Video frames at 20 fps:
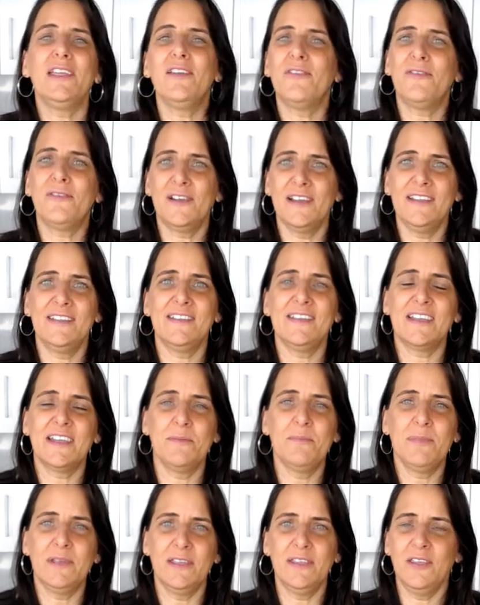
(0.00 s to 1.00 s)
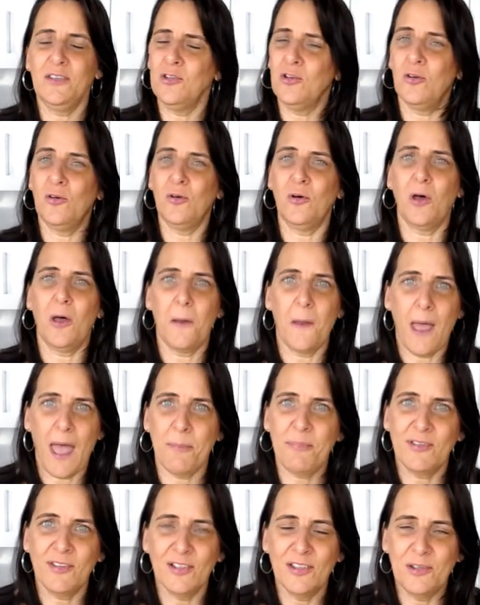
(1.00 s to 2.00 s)
Your freezer can be your
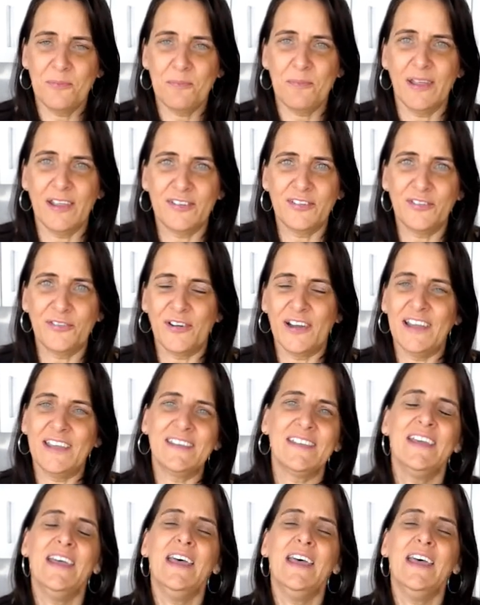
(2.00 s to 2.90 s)
absolute best friend.